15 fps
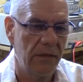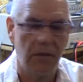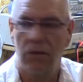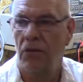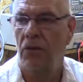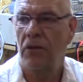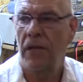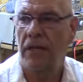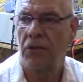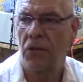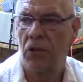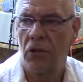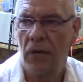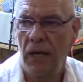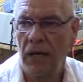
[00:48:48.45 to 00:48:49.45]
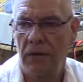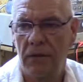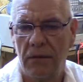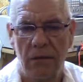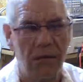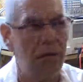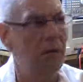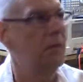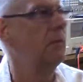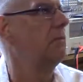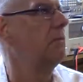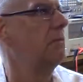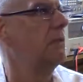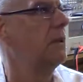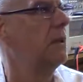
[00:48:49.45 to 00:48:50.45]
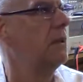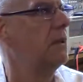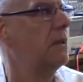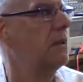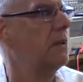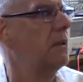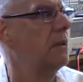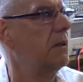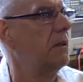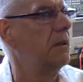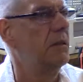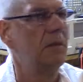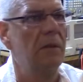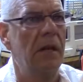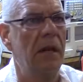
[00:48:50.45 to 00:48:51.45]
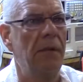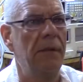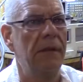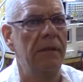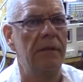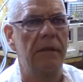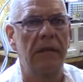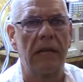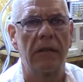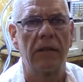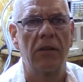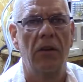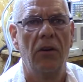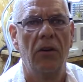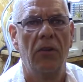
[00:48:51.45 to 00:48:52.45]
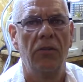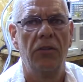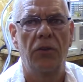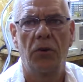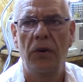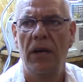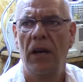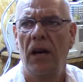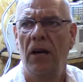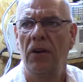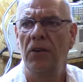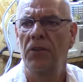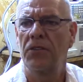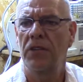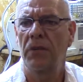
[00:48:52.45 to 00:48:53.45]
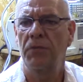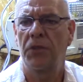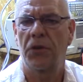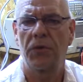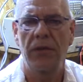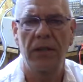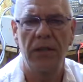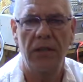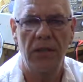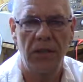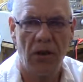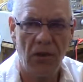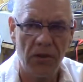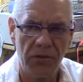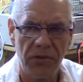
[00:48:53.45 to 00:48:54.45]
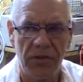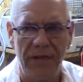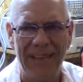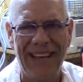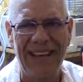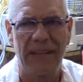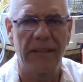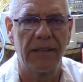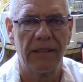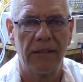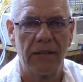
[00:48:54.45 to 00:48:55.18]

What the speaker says: Look at Kuwait, or I mean, like $300 trillion in the debt,